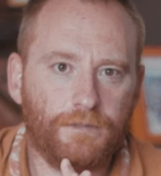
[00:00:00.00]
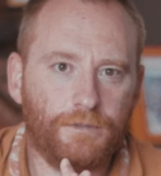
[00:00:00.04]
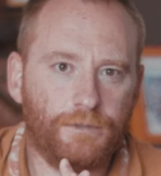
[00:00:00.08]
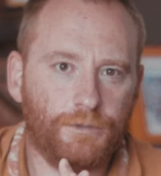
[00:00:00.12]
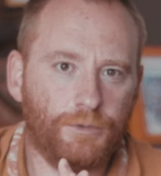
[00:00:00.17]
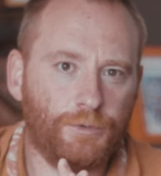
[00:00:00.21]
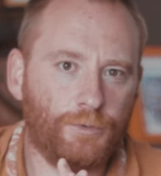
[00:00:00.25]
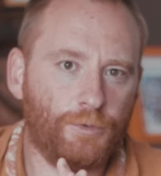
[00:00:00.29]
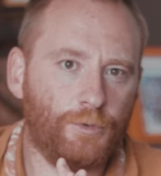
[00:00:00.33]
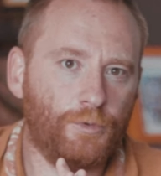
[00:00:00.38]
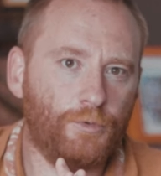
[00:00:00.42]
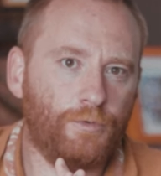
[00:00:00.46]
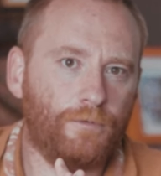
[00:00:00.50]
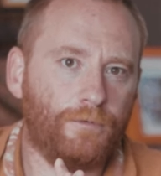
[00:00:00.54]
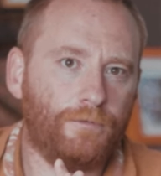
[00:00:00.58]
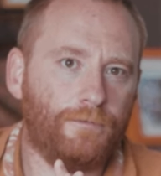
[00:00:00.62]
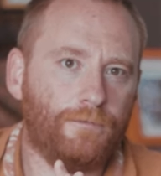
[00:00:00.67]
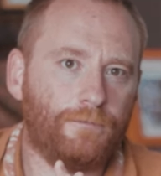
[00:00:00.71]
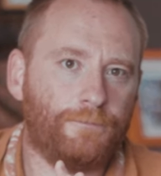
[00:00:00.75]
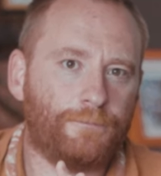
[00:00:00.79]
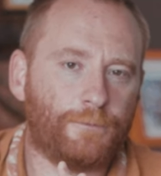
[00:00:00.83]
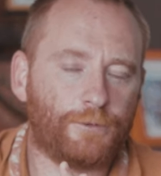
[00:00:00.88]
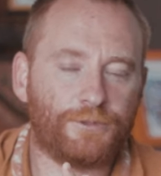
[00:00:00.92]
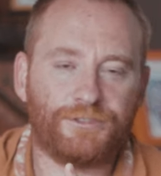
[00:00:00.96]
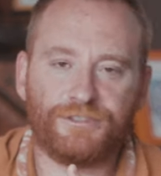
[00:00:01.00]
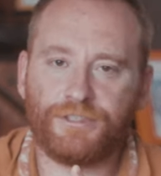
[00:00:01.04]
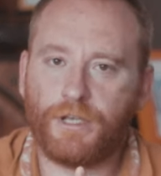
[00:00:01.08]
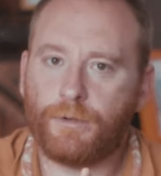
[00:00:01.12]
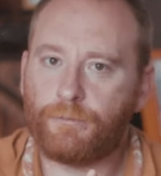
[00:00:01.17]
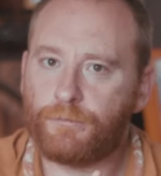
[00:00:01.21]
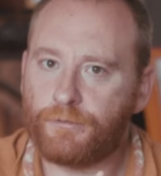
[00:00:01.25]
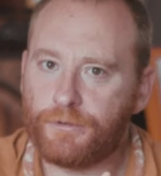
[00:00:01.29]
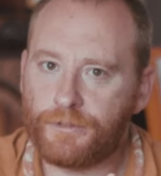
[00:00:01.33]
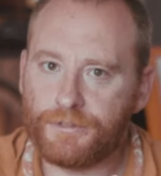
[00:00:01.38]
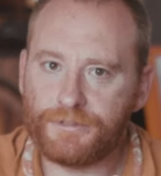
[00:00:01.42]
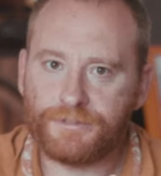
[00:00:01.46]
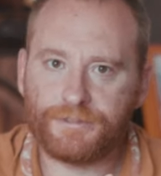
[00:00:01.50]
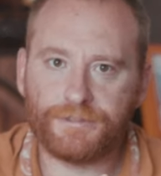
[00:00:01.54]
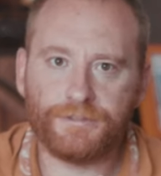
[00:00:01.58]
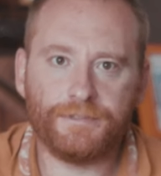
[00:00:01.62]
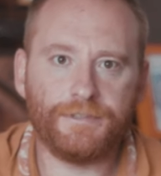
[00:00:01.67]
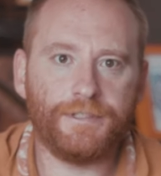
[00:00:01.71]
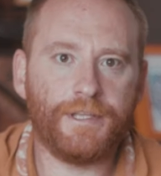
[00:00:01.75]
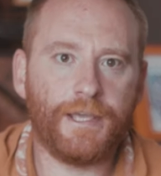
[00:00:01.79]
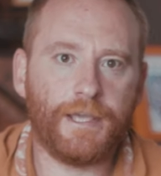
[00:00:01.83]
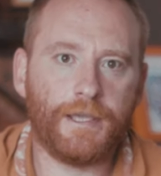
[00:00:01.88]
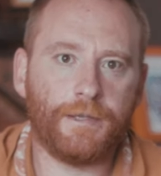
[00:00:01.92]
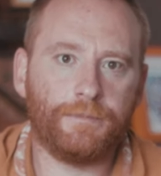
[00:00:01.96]
You, for some
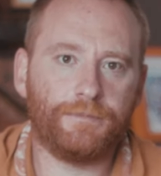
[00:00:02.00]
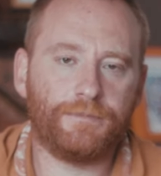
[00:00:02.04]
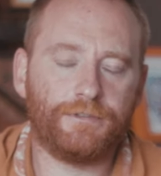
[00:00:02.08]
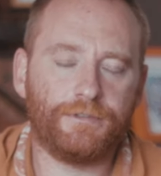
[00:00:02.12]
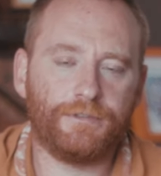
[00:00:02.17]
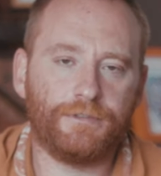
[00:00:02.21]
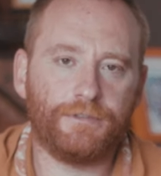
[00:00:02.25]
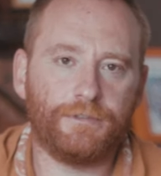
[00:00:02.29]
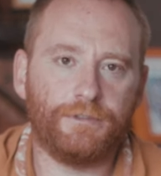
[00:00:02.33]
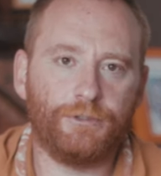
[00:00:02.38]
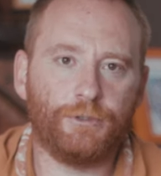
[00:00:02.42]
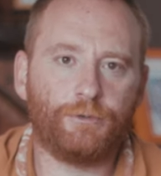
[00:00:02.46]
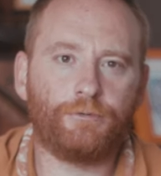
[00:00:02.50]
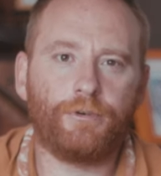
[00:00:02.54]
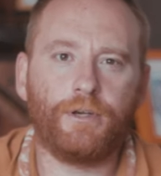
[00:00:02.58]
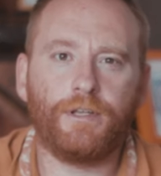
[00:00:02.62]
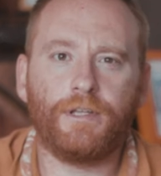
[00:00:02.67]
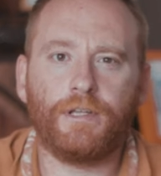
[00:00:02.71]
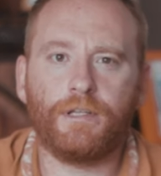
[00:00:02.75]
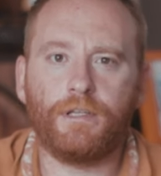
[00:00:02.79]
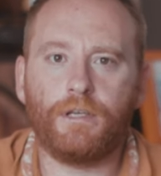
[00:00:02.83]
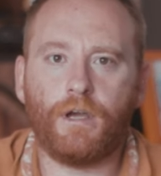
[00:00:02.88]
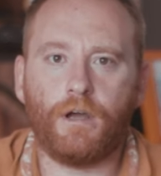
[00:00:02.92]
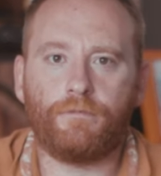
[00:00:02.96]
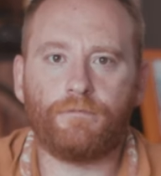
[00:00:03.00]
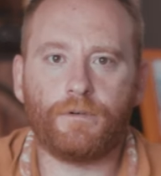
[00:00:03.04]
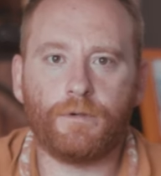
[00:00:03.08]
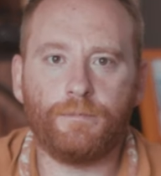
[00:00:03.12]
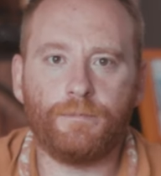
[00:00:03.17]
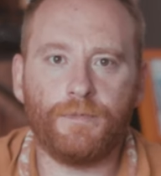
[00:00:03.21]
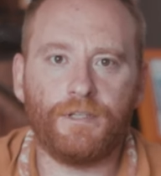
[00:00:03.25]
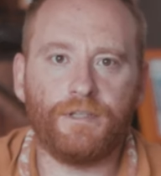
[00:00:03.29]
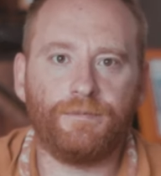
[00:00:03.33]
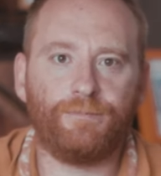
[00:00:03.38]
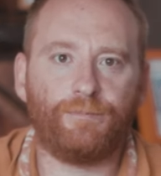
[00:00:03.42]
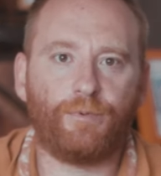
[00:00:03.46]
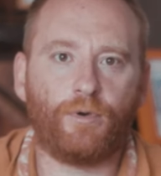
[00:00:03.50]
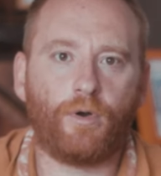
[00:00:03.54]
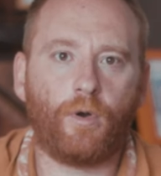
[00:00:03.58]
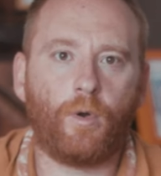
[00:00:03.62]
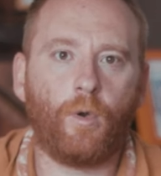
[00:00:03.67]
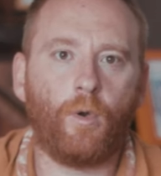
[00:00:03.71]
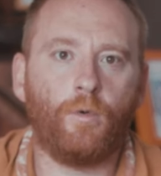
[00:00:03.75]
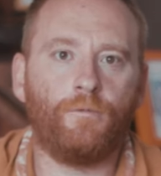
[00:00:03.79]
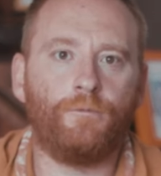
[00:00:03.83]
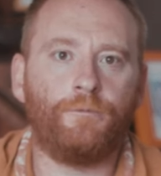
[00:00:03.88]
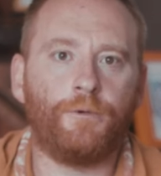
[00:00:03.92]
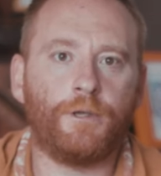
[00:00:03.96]
reason, named Ukrainian government
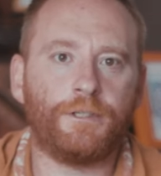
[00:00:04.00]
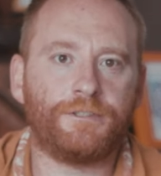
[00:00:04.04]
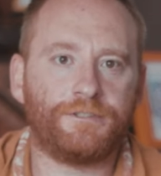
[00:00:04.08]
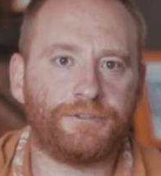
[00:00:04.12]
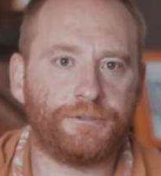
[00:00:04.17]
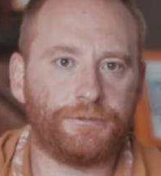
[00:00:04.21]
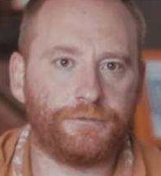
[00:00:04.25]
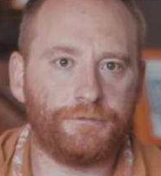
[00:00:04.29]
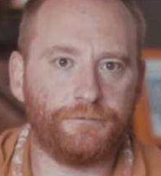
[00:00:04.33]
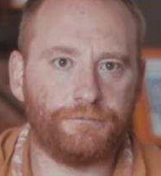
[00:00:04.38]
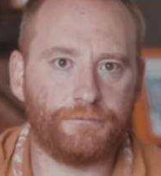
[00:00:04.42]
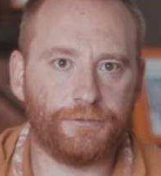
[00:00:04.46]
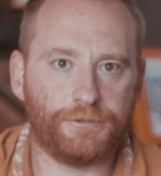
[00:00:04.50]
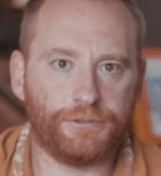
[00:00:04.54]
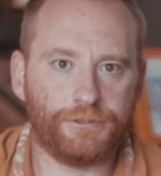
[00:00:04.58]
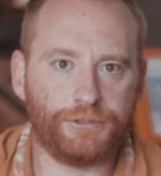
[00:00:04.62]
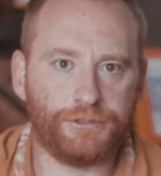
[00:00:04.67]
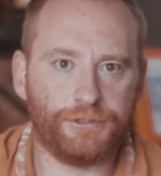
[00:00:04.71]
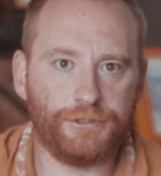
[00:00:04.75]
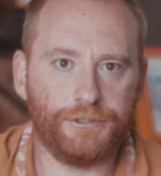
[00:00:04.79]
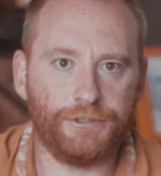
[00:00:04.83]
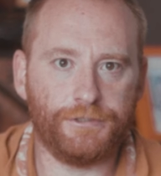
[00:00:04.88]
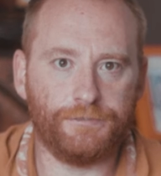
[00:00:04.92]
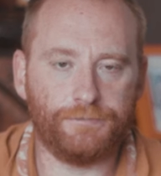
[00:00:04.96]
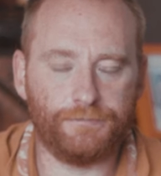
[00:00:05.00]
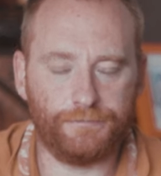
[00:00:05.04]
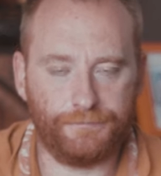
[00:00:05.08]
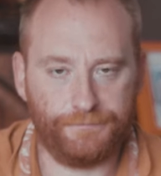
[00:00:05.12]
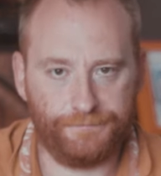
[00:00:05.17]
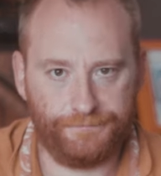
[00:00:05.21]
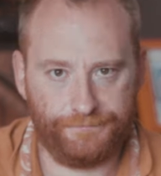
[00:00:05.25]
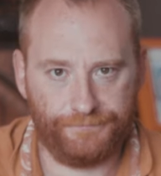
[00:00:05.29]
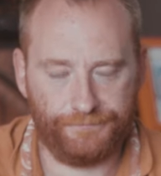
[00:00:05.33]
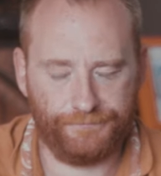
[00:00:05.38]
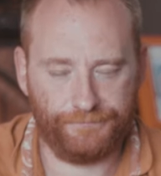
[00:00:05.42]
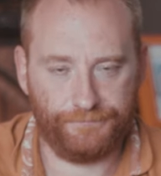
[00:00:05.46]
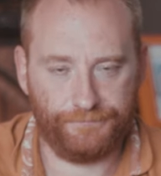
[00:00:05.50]
pro-Western regime.